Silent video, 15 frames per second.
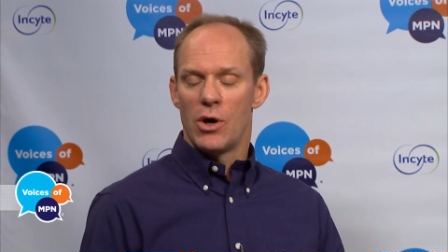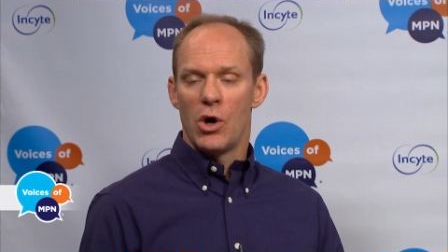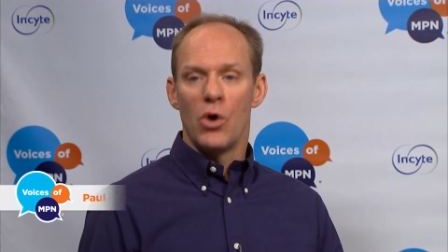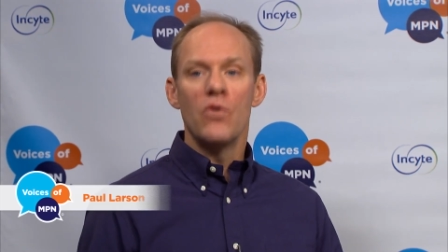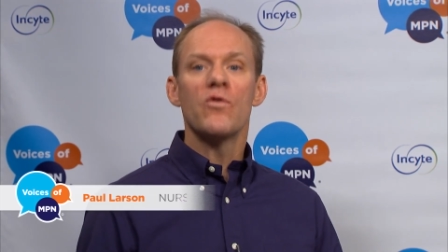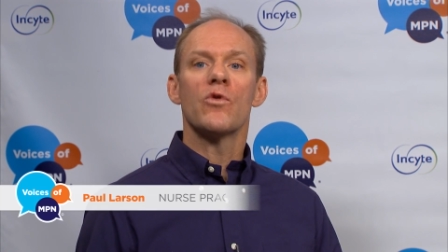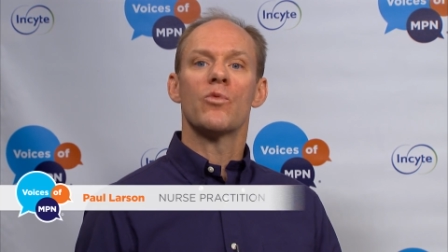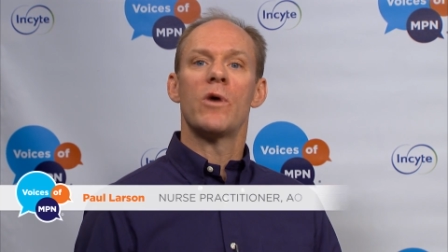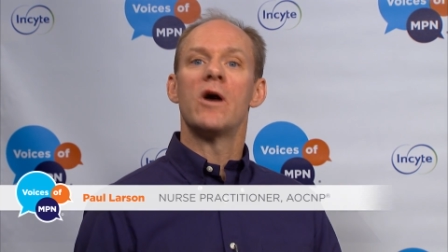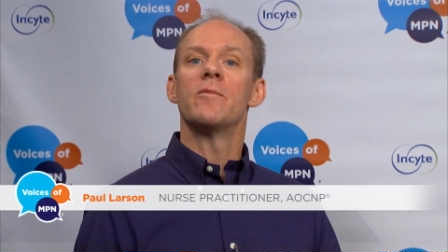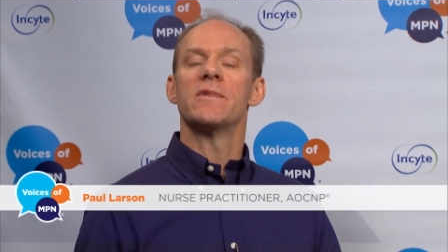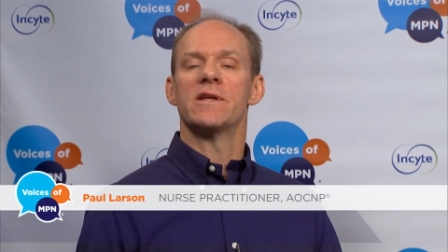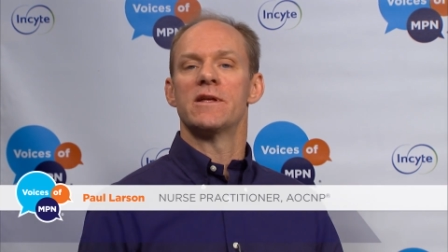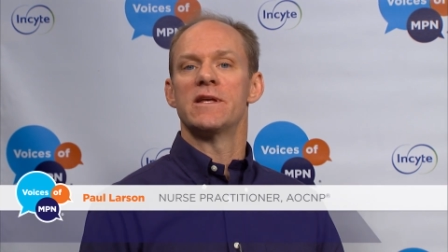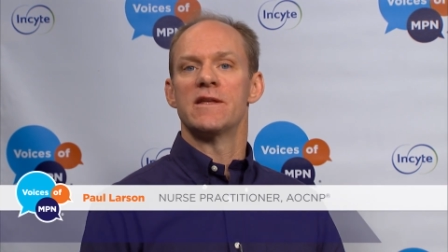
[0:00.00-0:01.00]

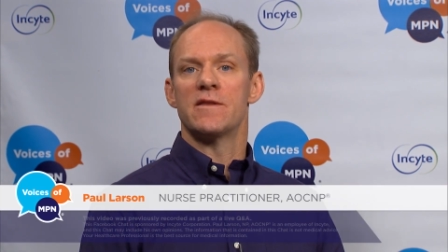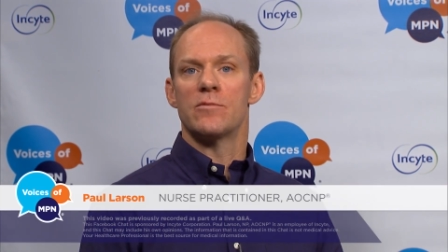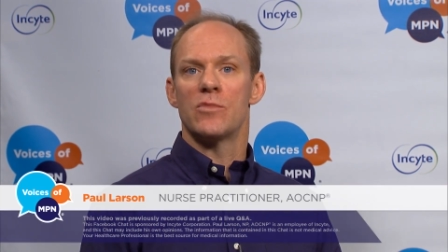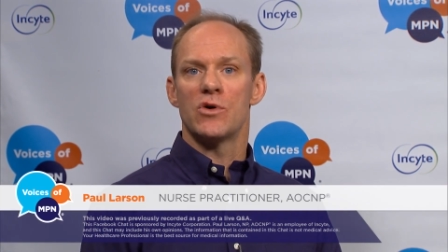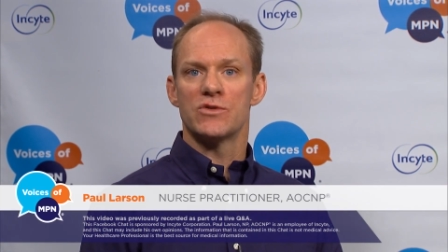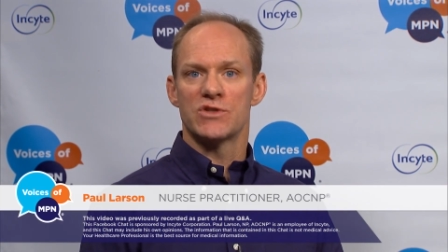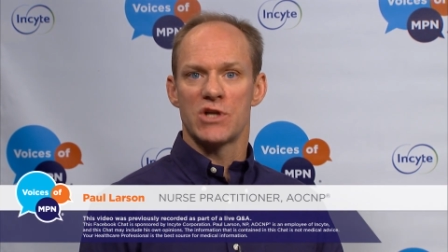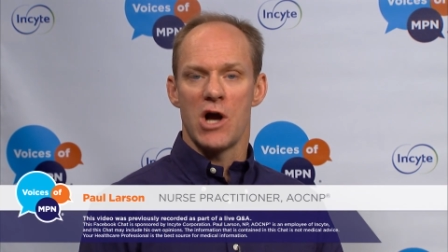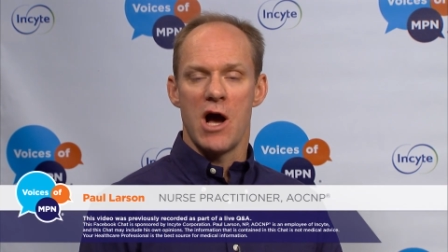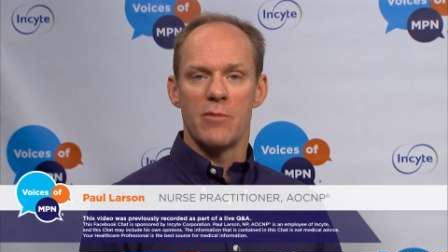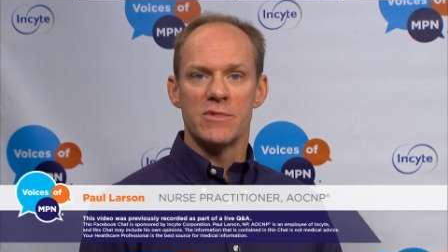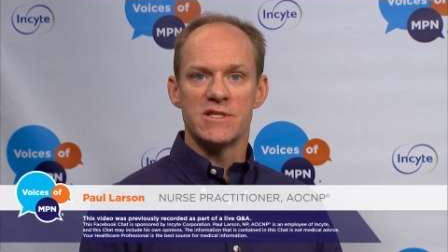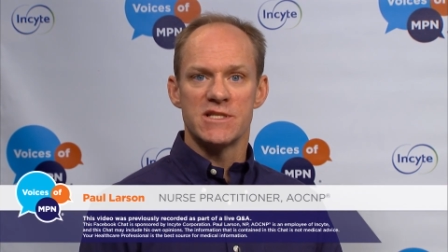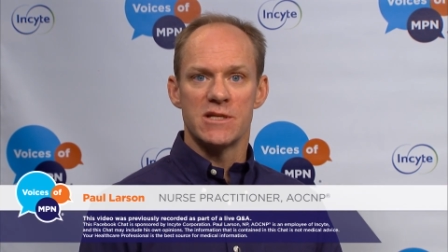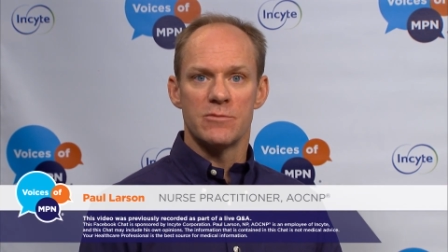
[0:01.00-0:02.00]
overwhelmingly the most
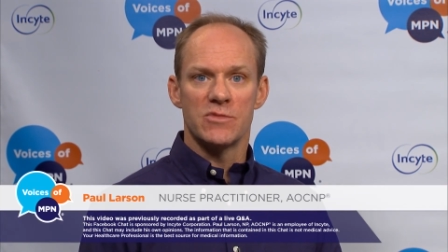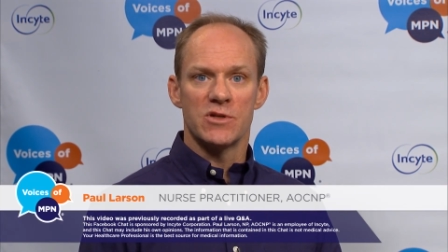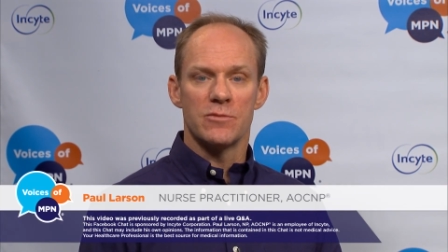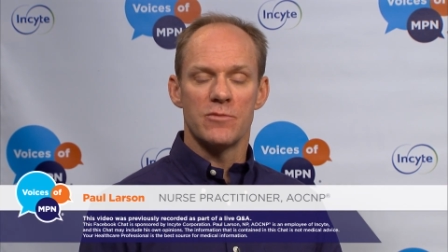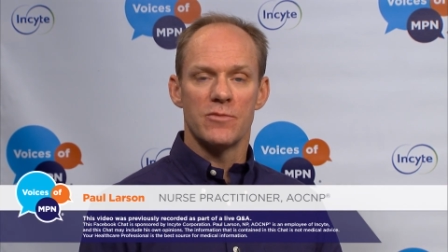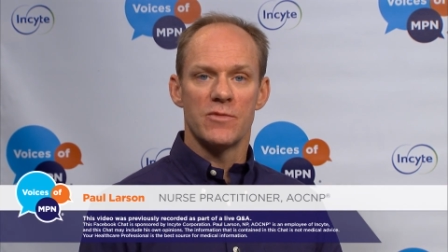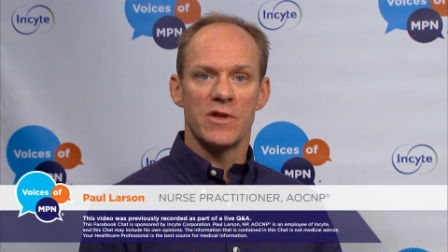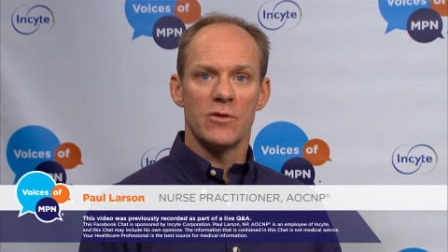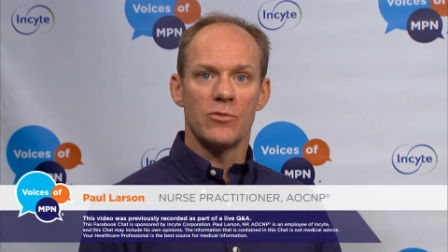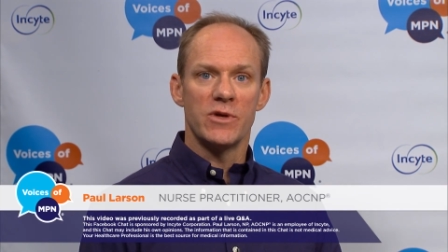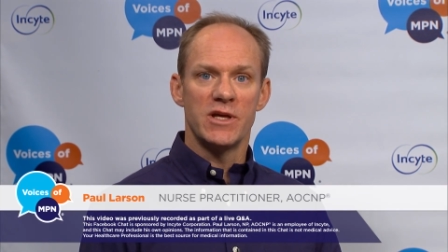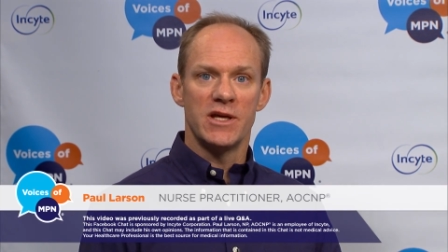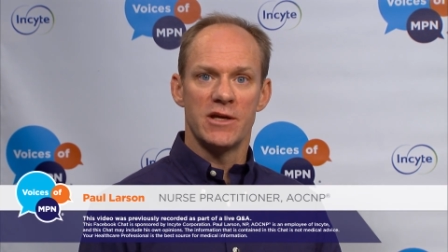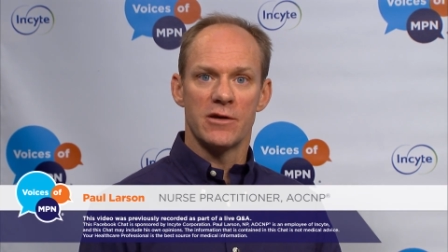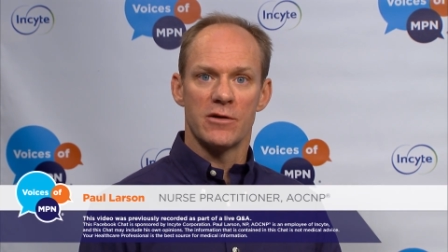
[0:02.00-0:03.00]
common symptom that we
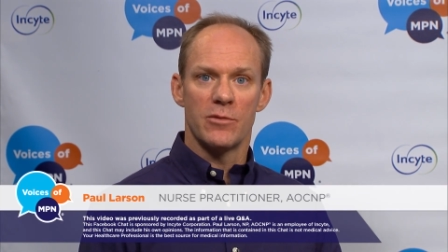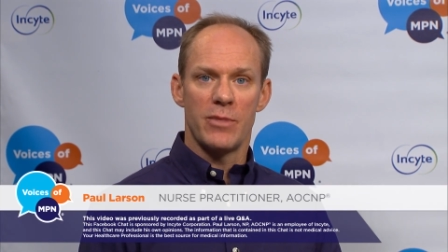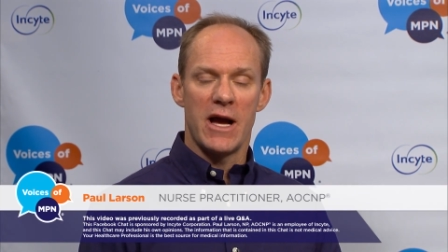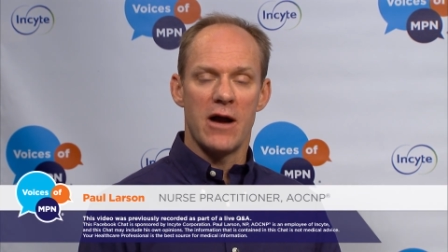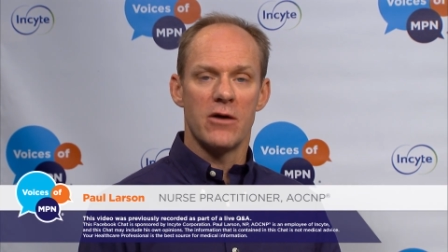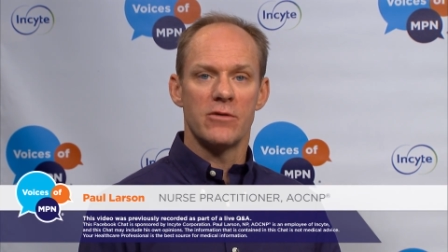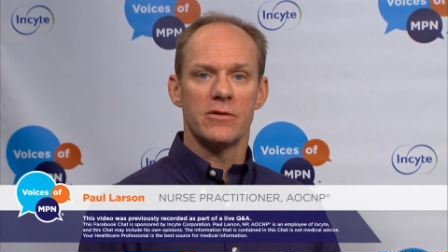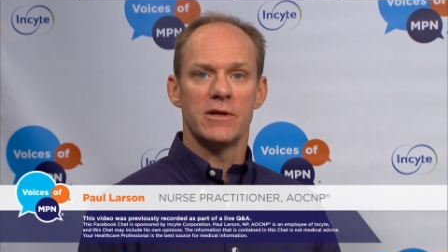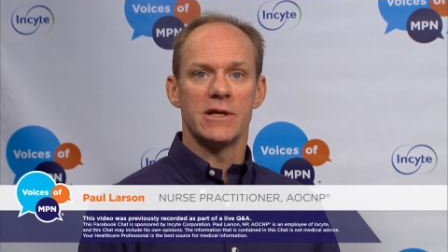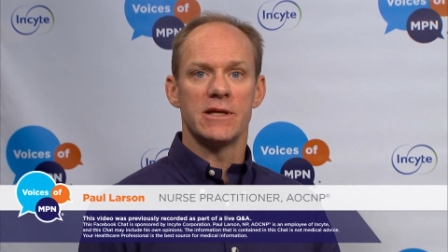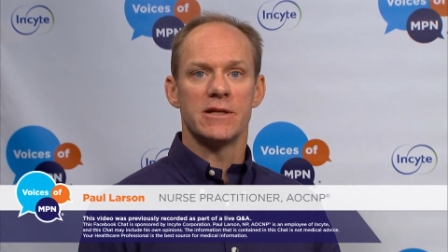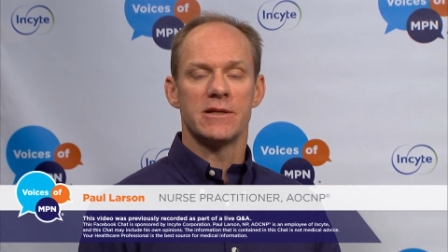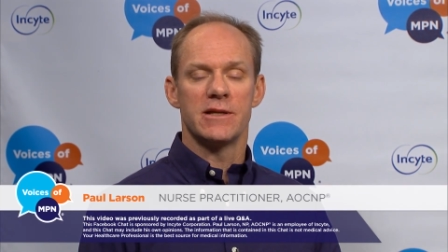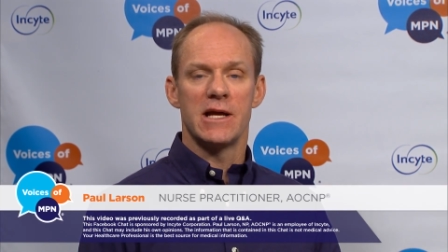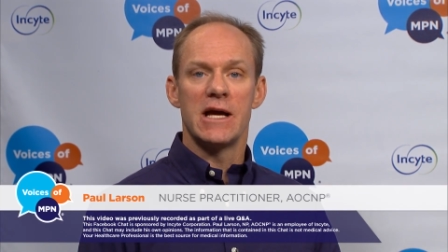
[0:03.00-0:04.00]
hear about
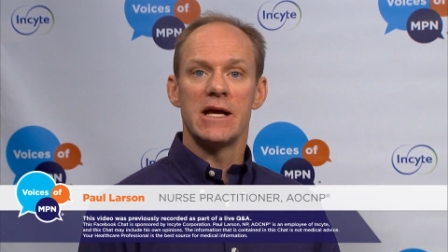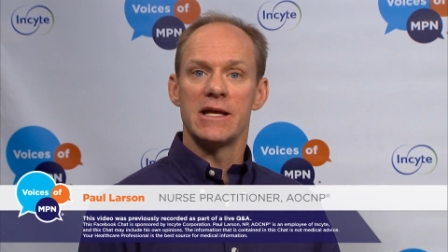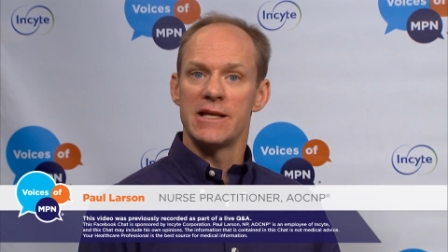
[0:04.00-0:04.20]
in